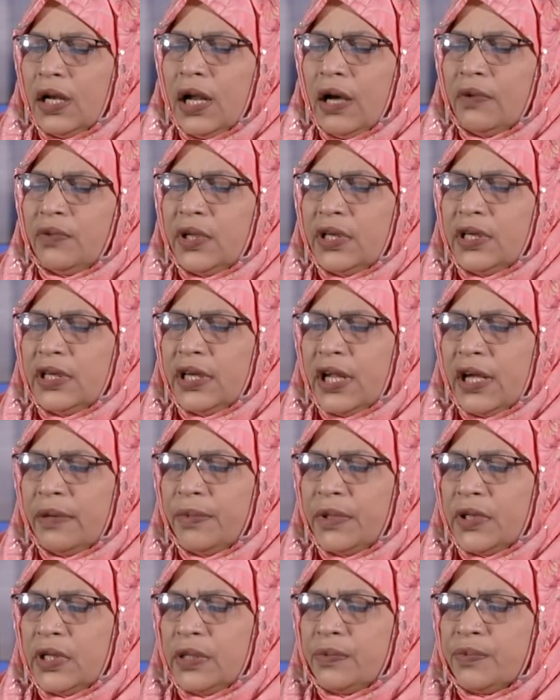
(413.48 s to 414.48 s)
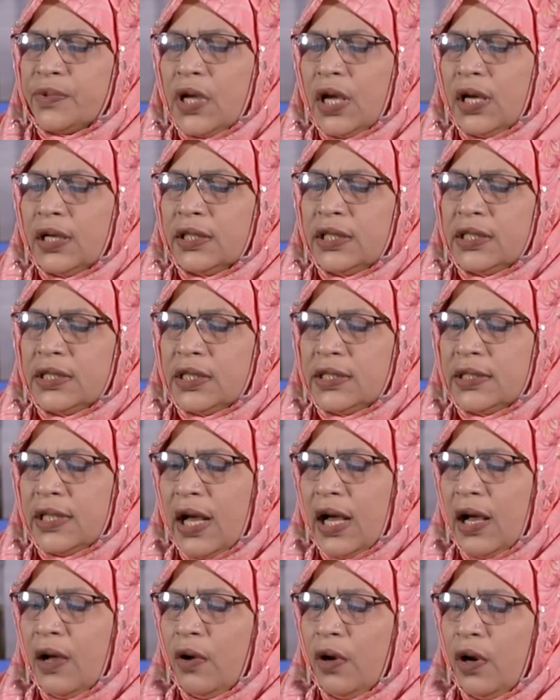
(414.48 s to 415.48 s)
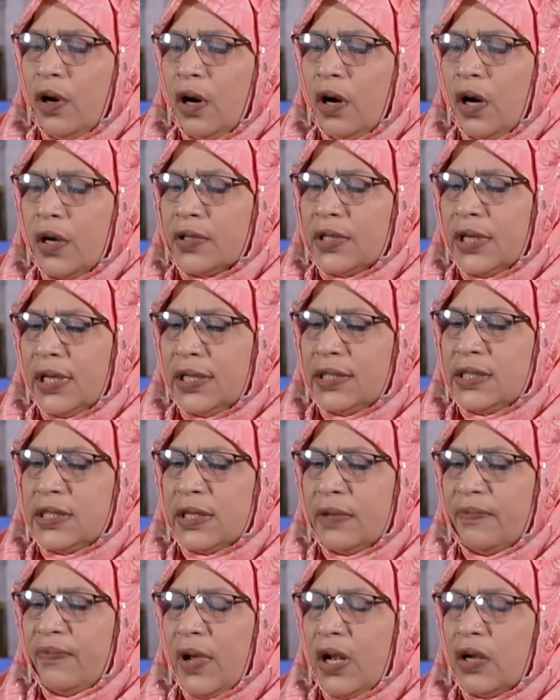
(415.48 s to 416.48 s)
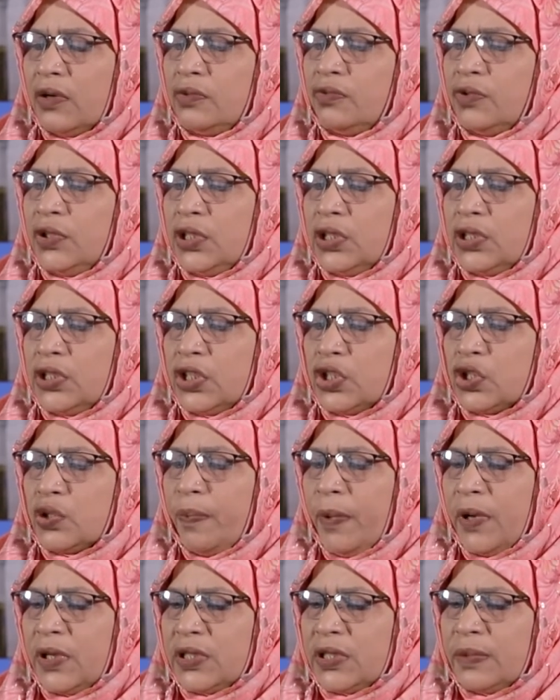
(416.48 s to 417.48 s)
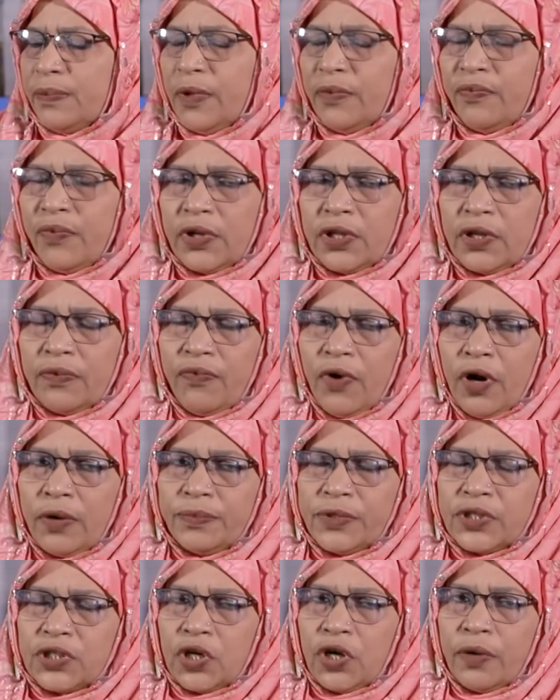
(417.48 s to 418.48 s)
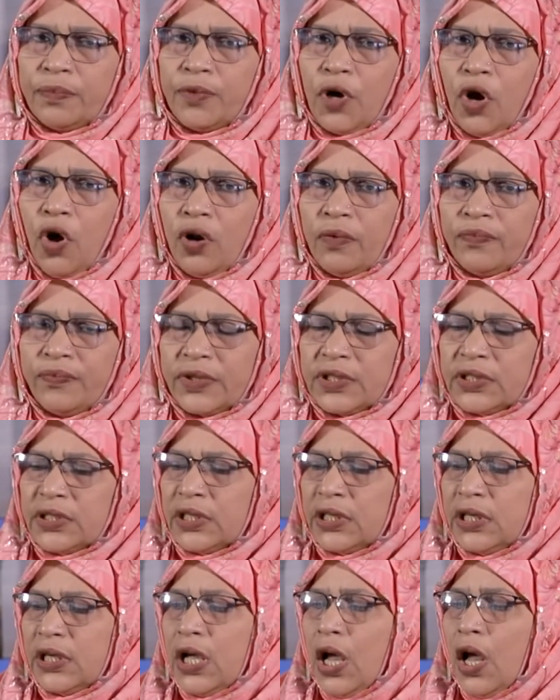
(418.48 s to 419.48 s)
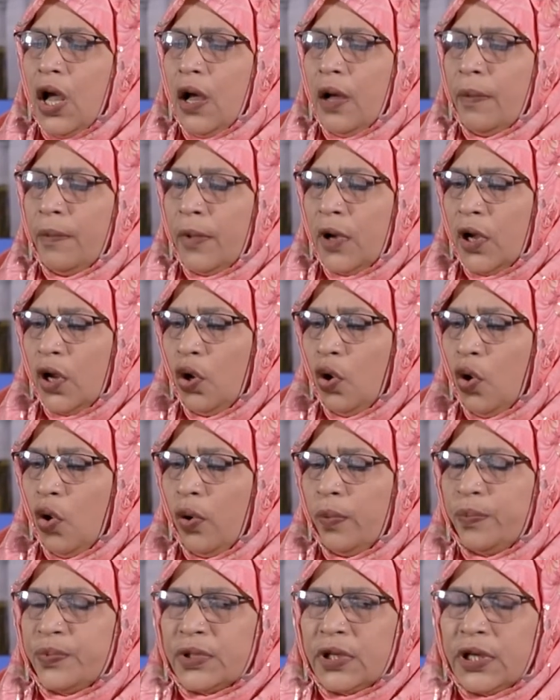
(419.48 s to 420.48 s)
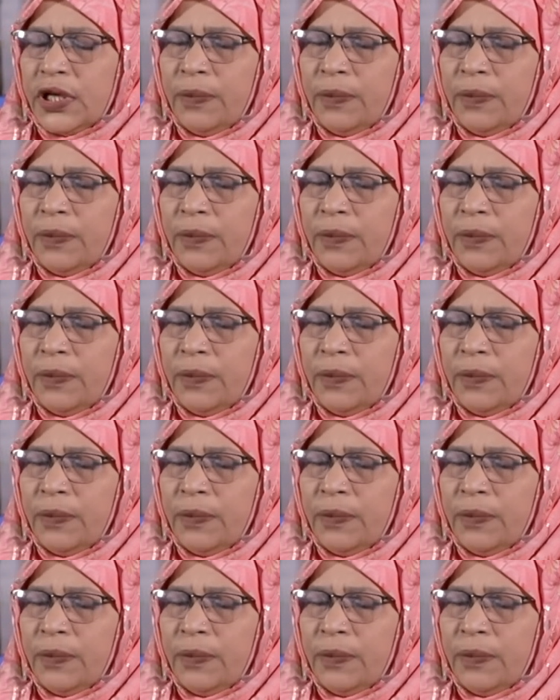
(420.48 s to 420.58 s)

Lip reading: Now the derivatives, this is the telencephalon, which is responsible for the formation of the olfactory lobes,